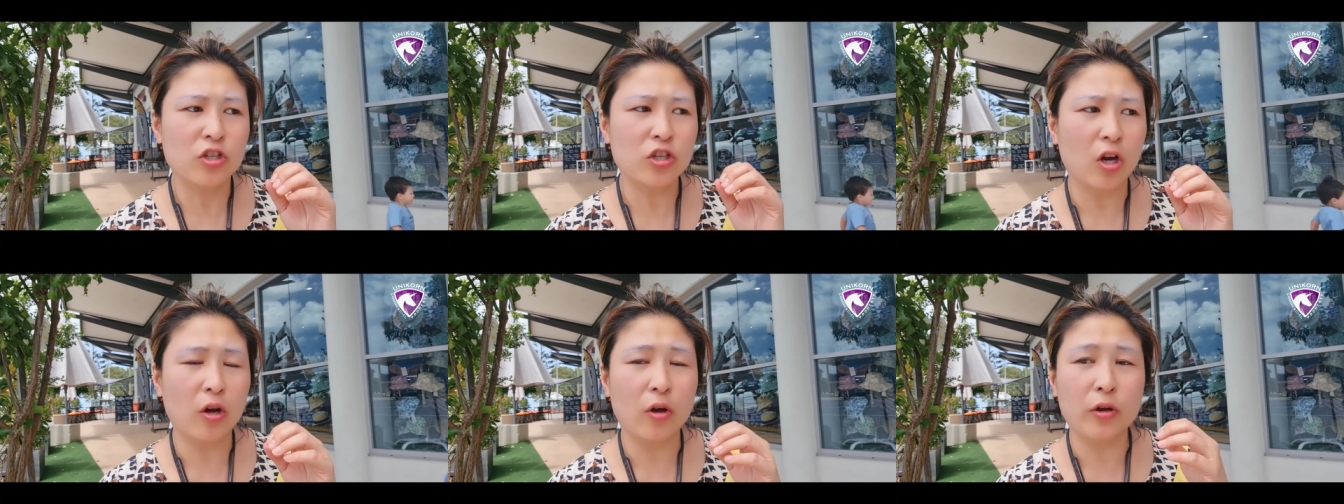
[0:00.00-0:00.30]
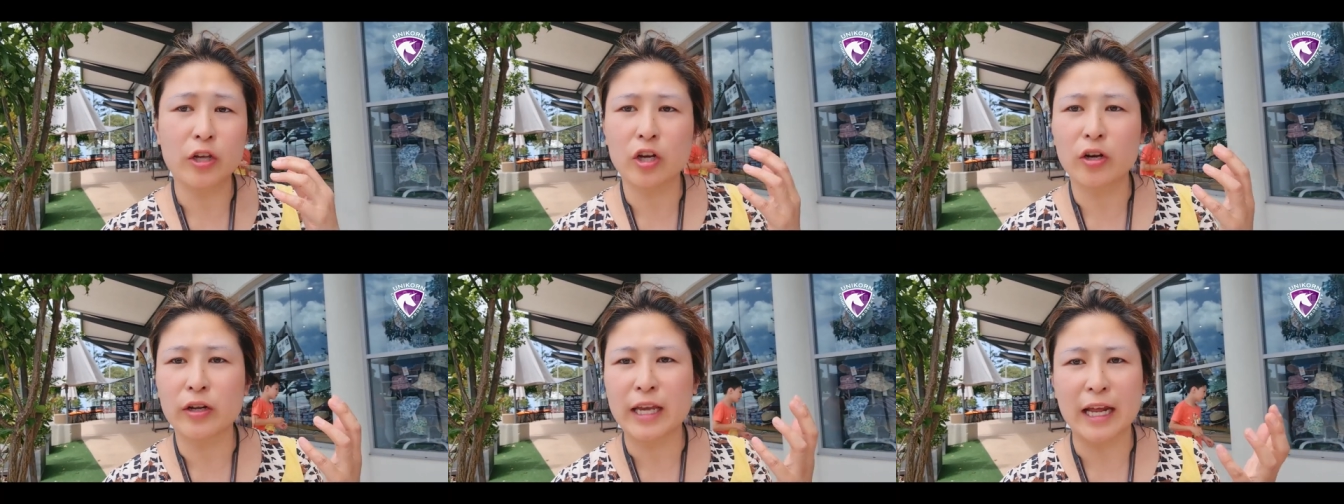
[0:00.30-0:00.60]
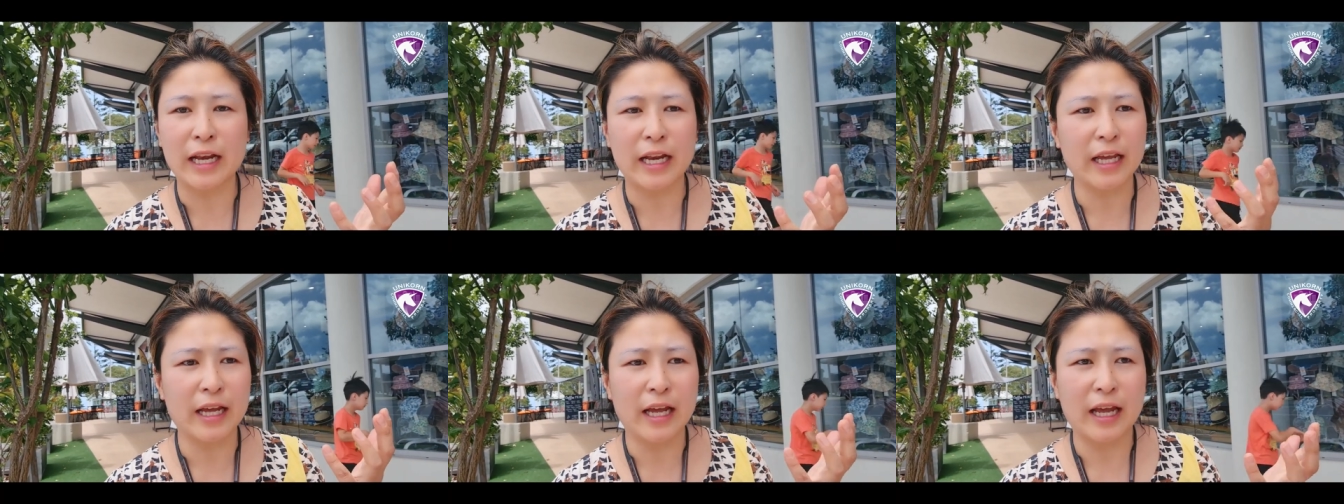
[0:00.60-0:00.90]
So, you know,
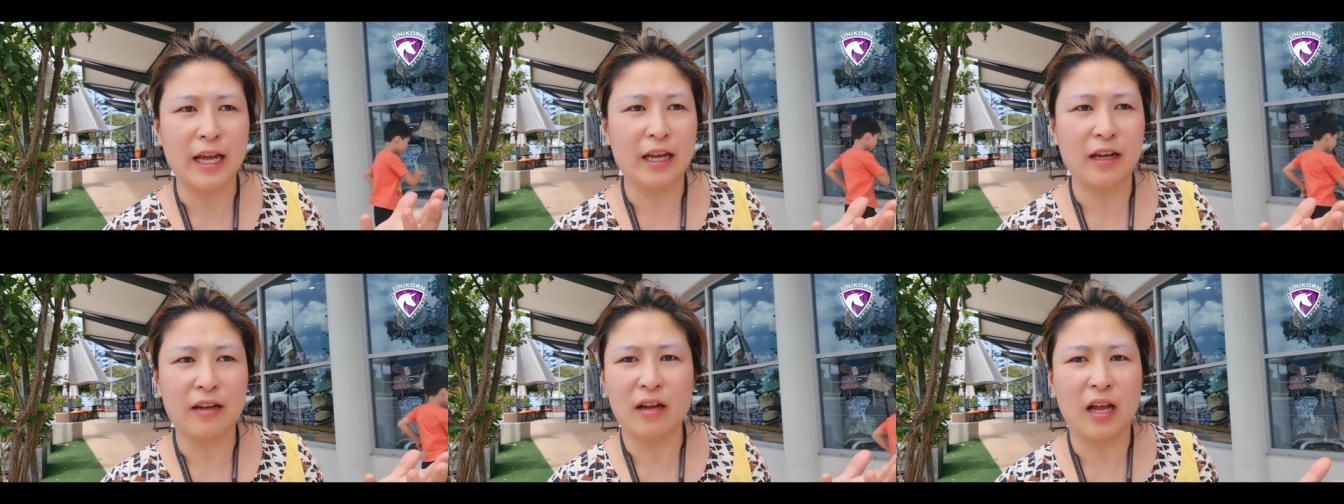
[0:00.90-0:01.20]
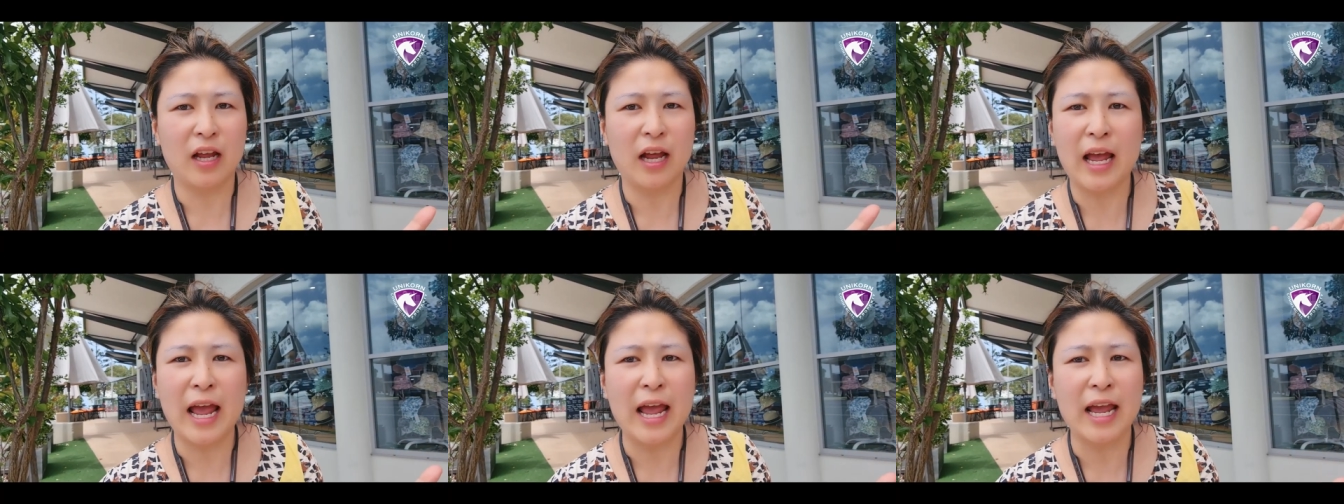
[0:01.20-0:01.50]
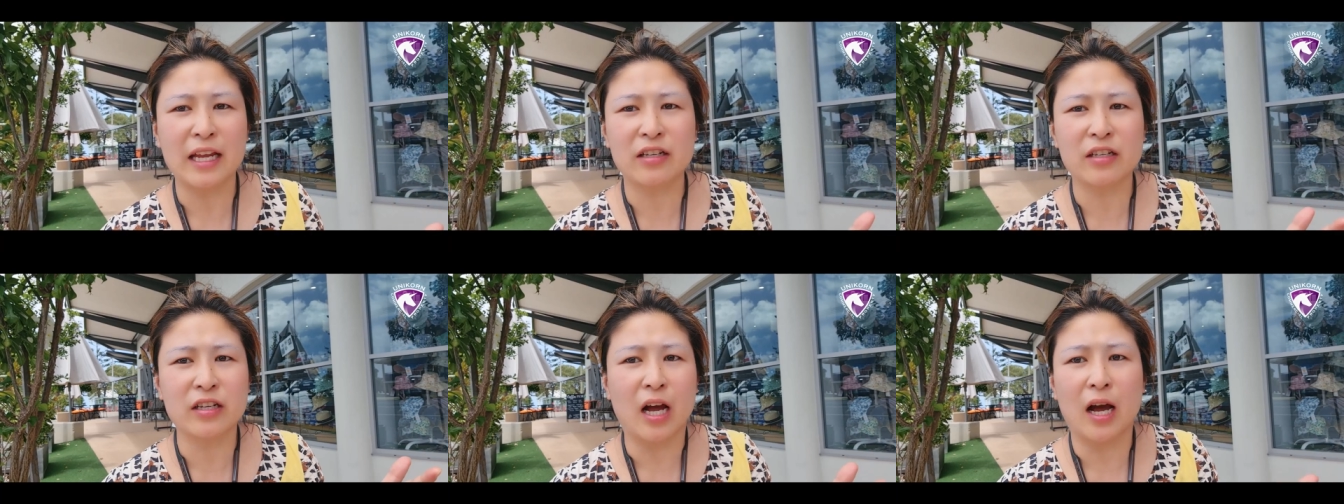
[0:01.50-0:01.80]
getting a,
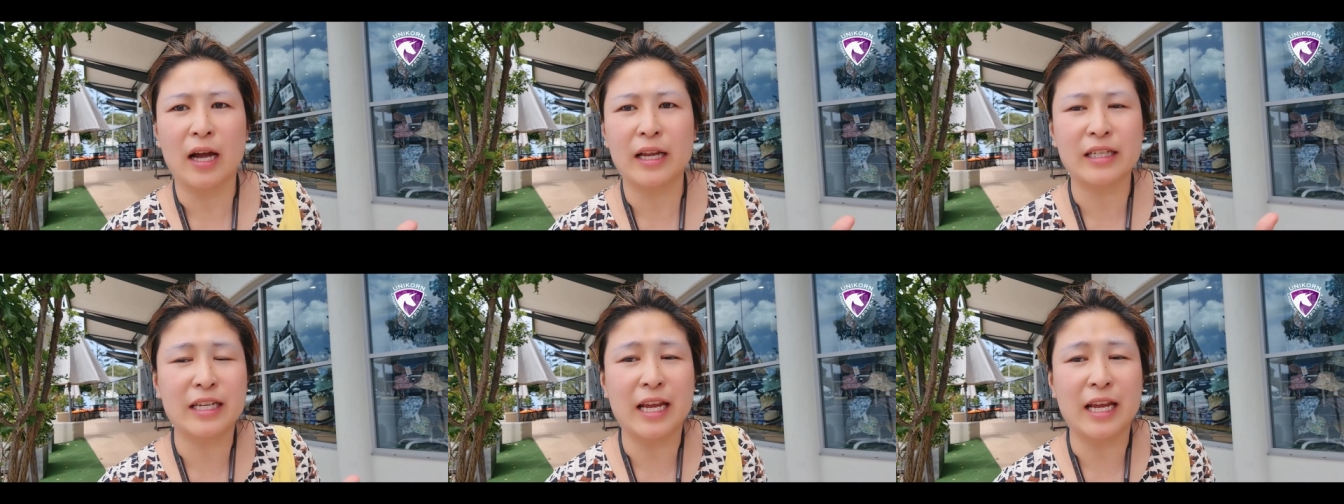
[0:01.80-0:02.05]
a 8, 9,